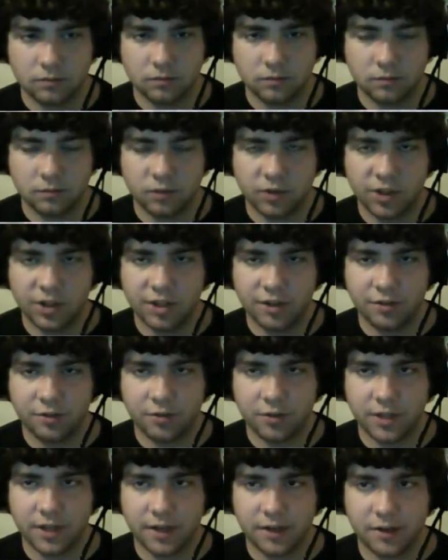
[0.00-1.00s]
Where did our
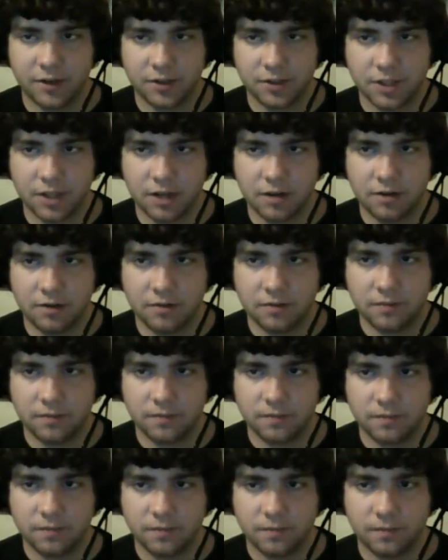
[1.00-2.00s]
three-deckers go?
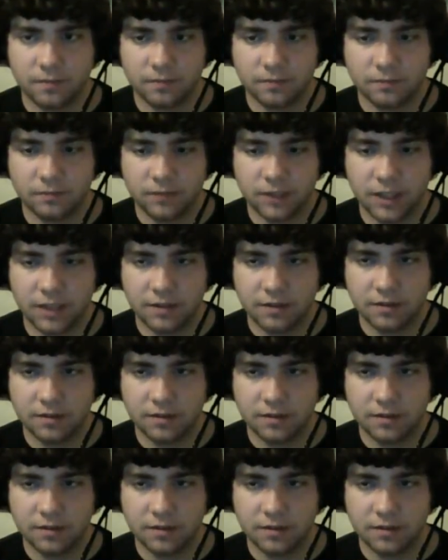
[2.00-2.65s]
I,